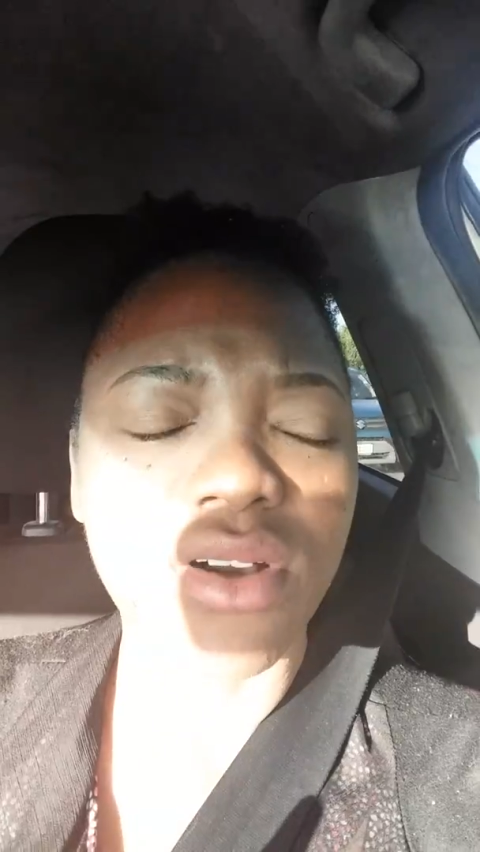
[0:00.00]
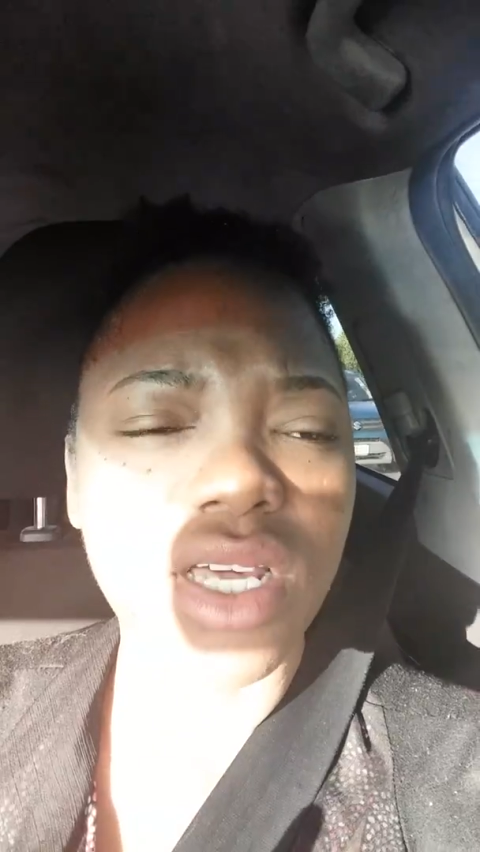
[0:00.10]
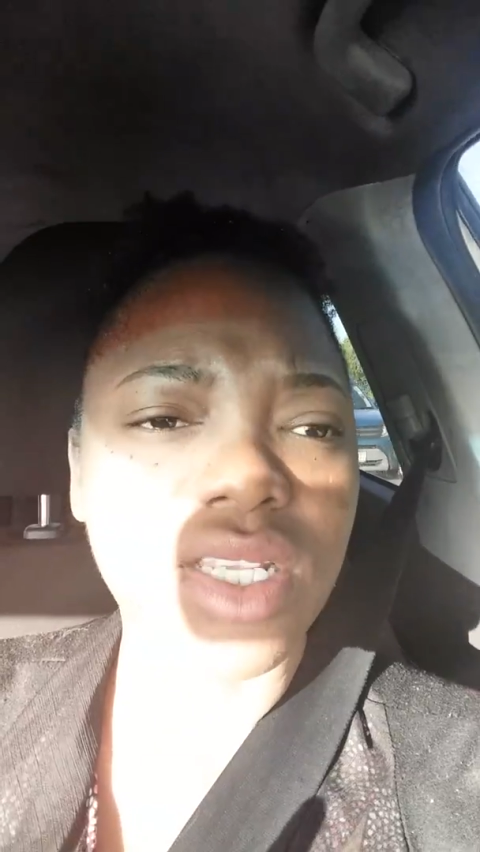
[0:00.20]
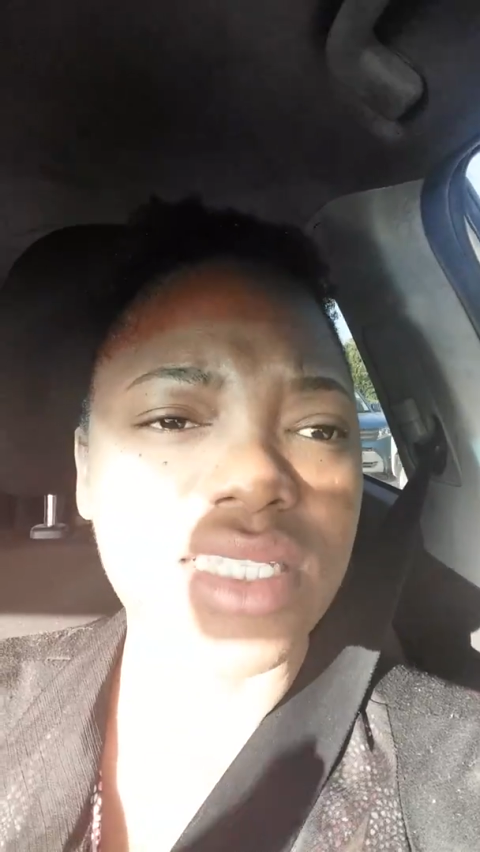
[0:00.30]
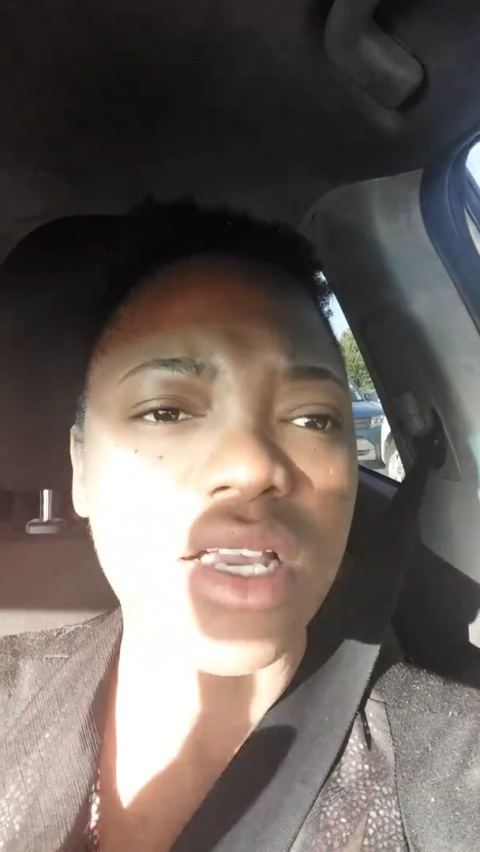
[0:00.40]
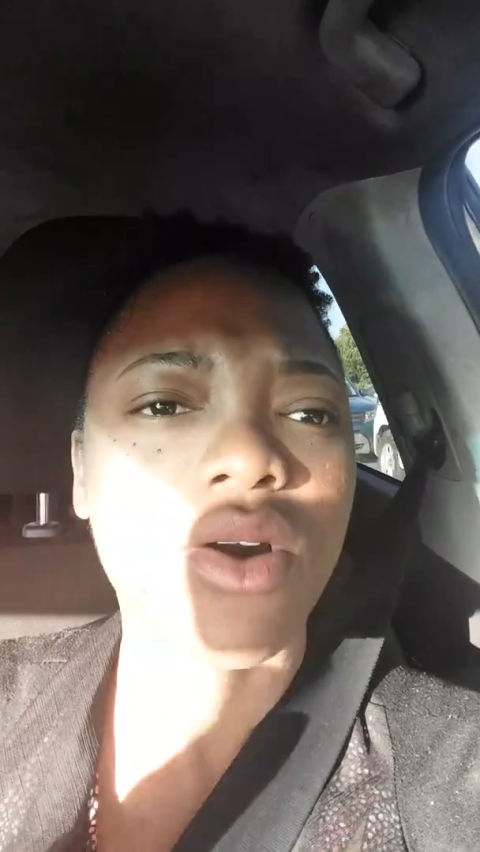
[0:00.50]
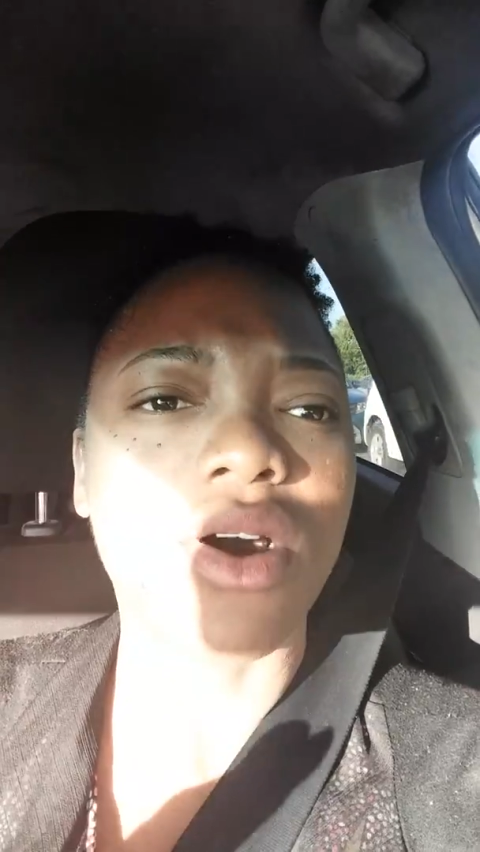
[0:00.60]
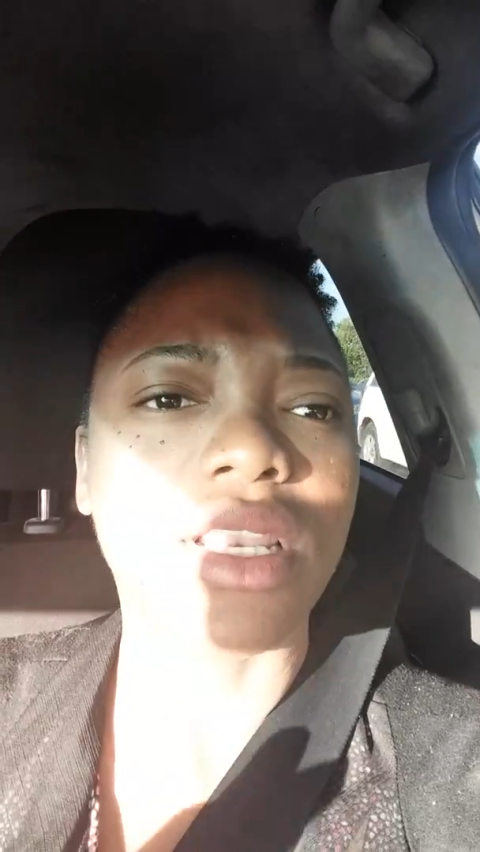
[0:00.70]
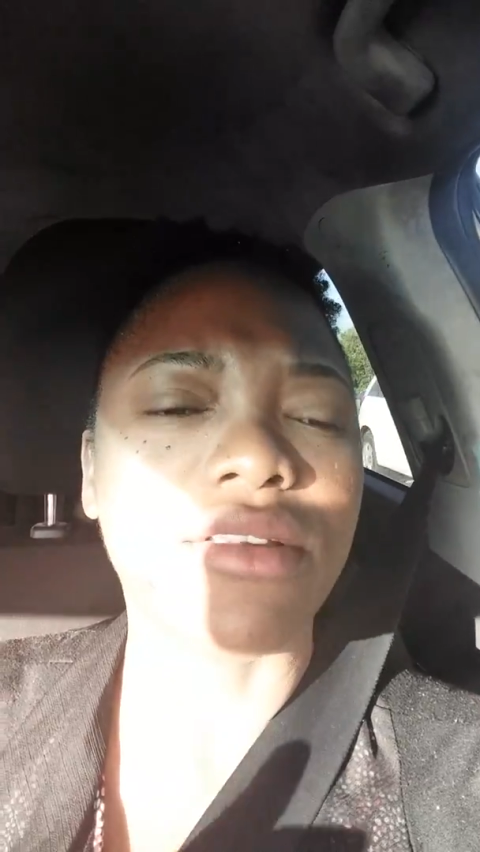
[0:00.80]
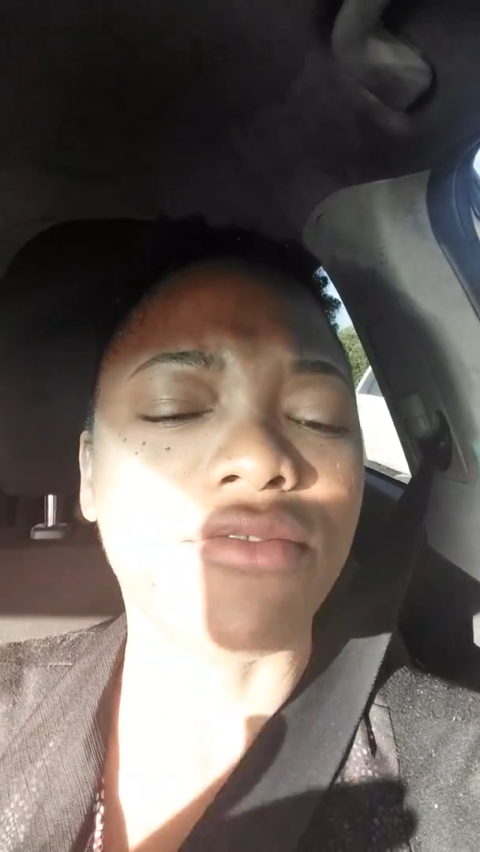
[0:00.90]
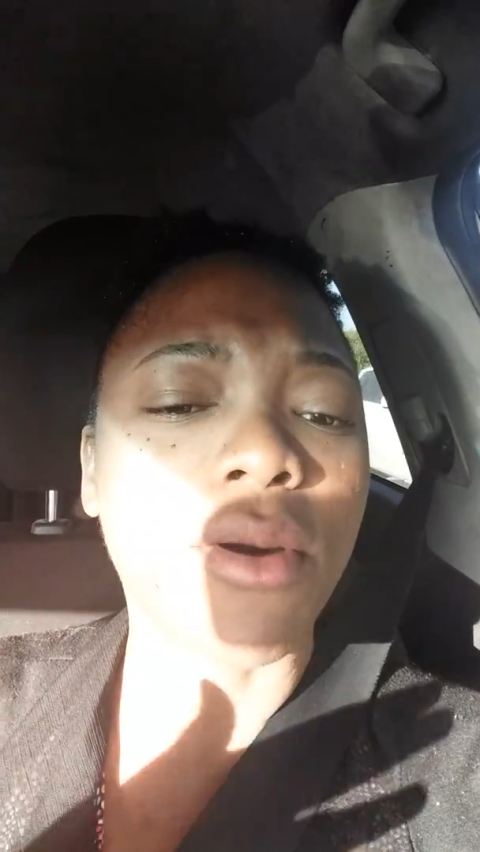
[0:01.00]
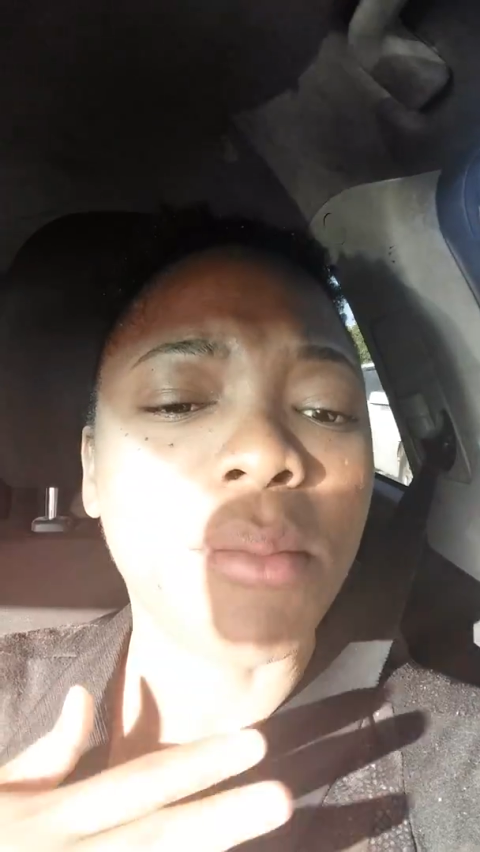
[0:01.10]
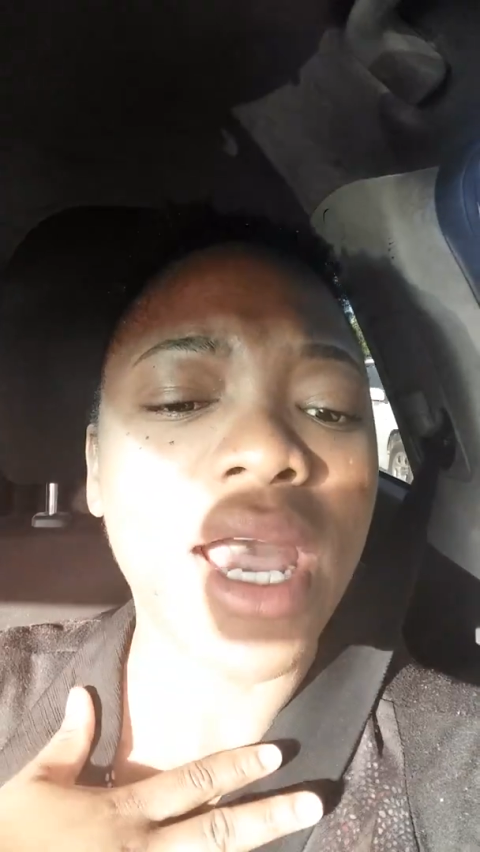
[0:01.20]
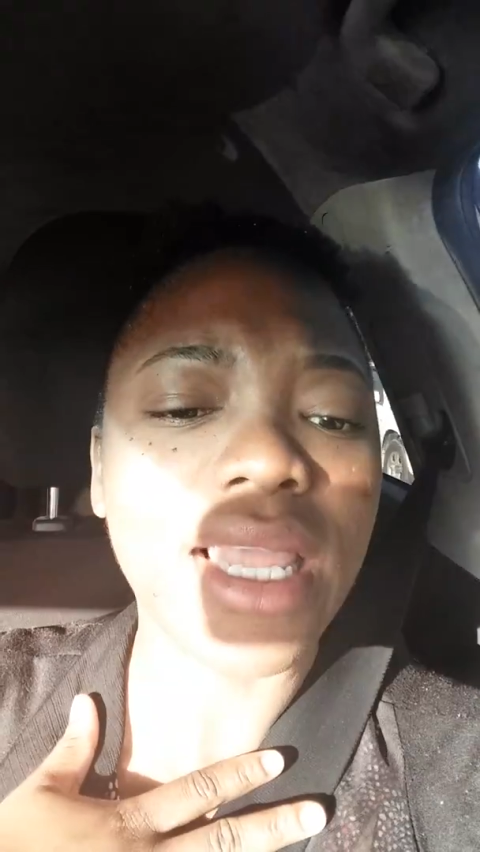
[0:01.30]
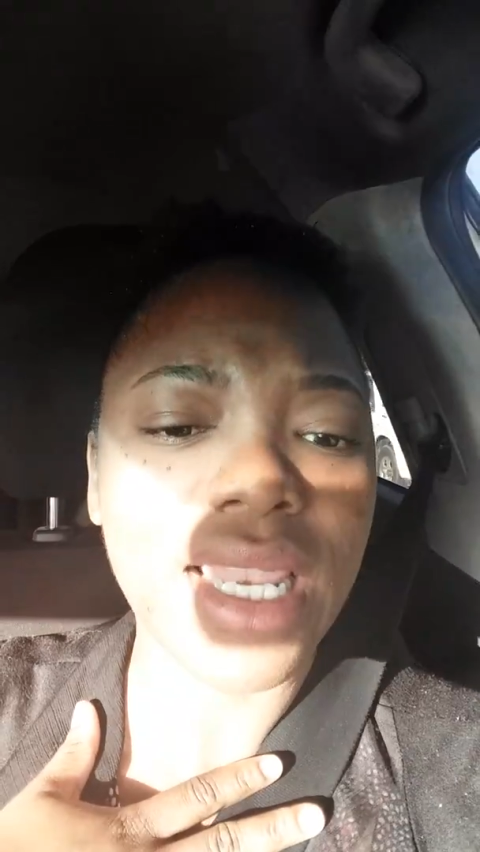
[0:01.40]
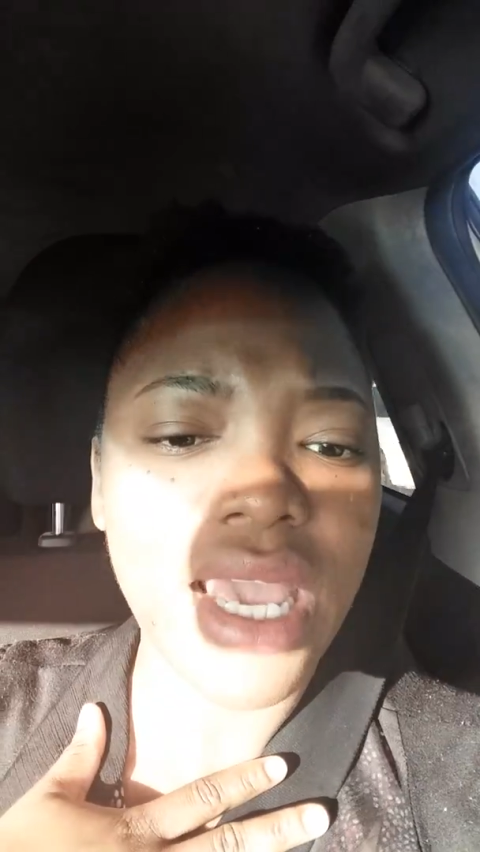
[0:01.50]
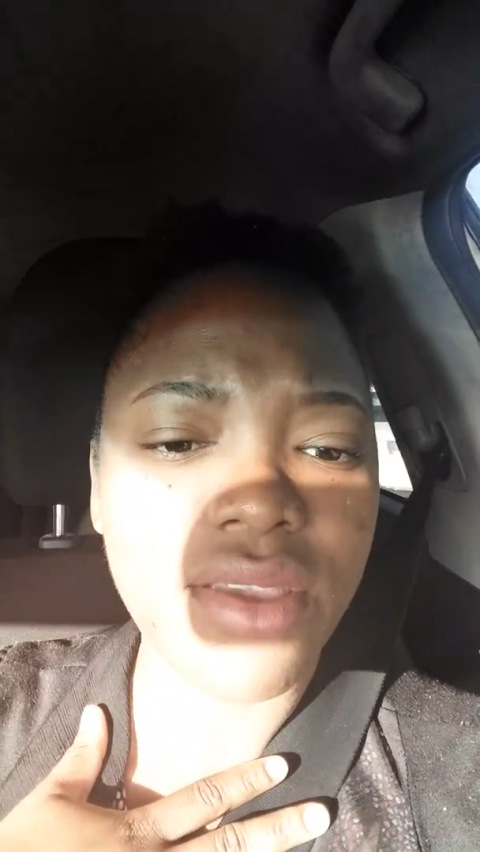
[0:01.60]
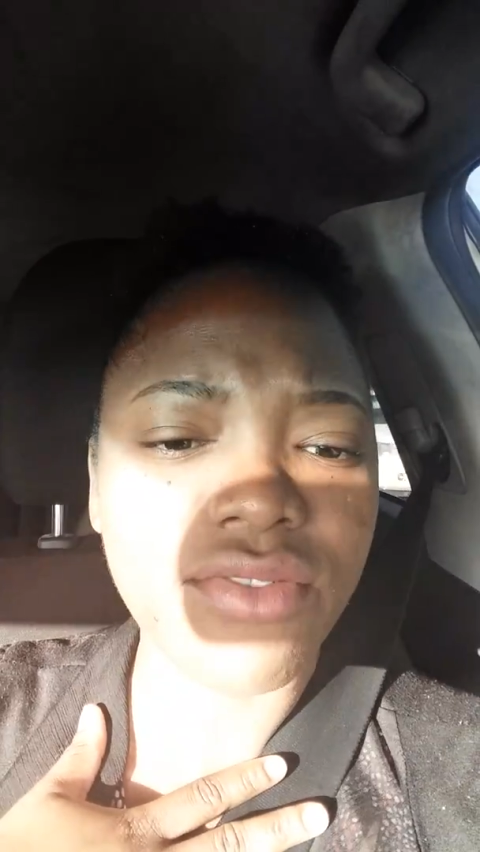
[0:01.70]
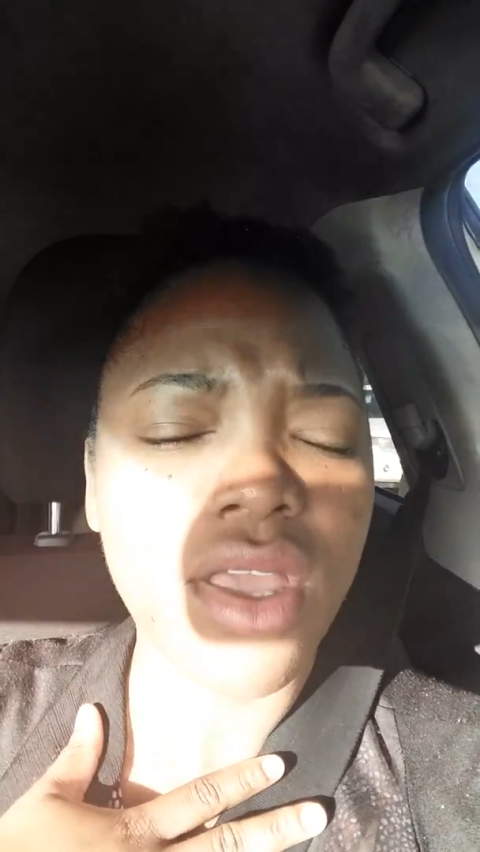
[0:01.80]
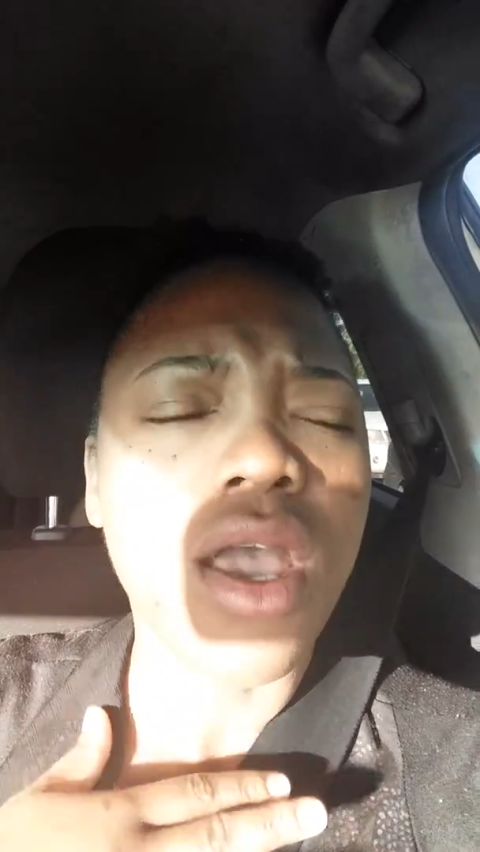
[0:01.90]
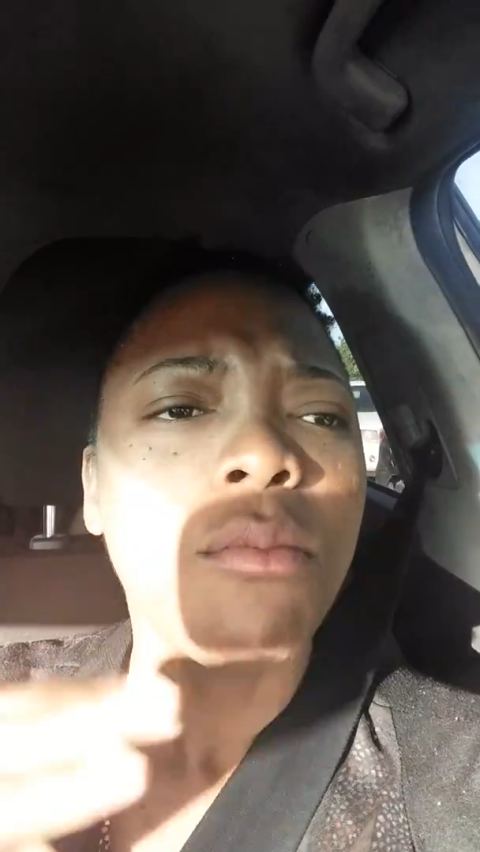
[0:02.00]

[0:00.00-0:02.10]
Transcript: God has a calling for my life.